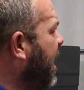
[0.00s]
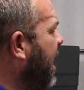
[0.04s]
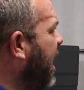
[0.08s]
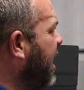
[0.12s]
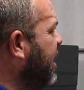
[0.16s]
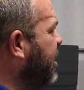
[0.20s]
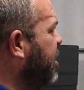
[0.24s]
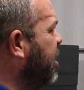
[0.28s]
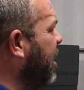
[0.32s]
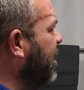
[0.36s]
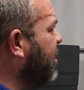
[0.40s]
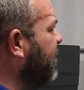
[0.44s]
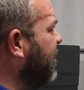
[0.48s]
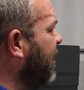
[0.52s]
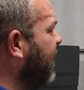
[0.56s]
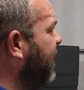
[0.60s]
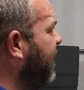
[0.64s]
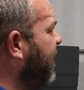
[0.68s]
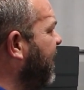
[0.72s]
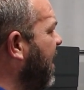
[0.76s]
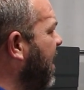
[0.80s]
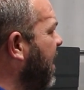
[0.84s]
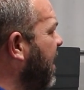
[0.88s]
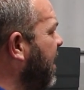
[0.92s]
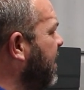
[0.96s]
And just for
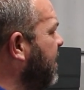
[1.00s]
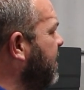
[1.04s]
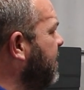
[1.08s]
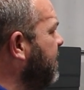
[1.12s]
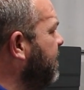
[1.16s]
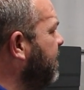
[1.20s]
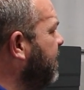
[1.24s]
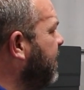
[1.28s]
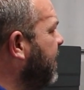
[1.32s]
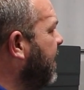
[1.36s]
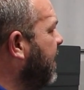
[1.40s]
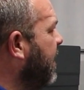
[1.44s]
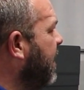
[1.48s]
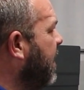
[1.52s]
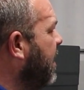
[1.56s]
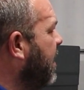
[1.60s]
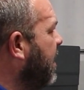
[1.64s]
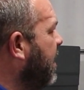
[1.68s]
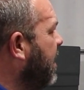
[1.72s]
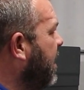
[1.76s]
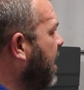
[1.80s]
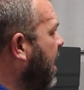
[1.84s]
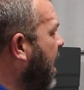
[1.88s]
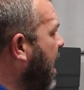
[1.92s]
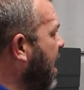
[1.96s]
fun,
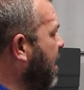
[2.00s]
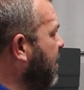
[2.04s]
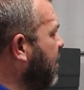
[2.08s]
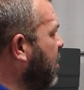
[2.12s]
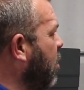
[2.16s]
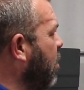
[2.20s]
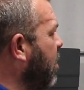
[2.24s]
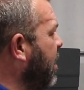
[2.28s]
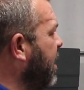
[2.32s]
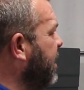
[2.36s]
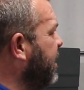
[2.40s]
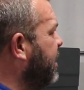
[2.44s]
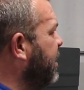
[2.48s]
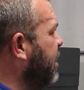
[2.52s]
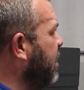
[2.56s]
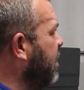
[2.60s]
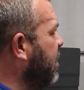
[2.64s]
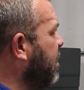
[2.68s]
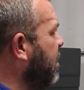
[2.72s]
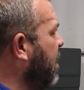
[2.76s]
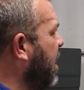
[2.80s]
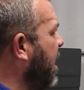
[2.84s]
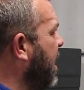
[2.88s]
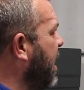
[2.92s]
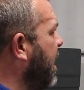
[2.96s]
I'm going
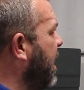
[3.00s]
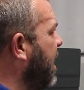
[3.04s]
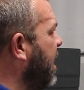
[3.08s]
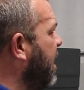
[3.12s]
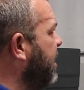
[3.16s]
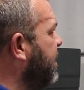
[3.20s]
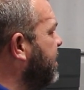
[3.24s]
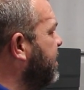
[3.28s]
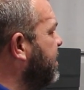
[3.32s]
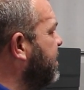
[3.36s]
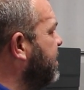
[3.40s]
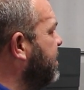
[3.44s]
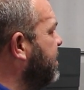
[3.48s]
to